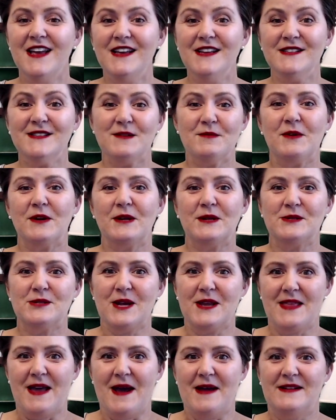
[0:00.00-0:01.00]
So we're going to try
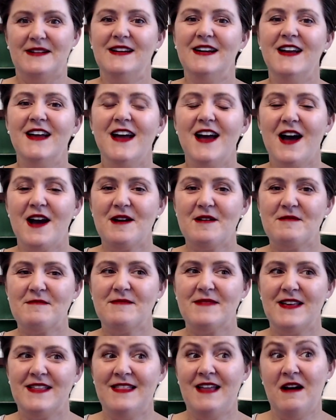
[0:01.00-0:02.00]
that.
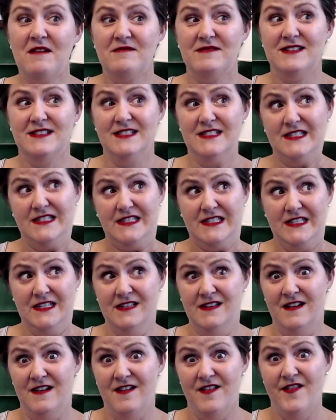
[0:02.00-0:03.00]
And that was
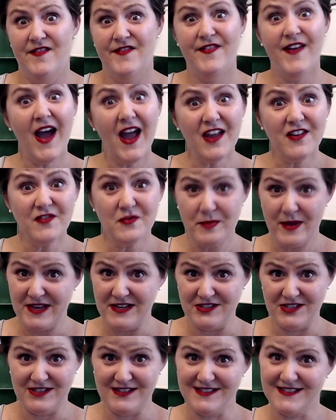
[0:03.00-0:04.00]
5
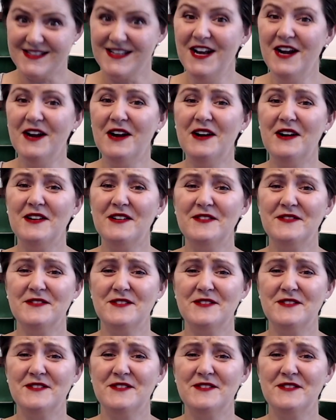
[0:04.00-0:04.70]
pages of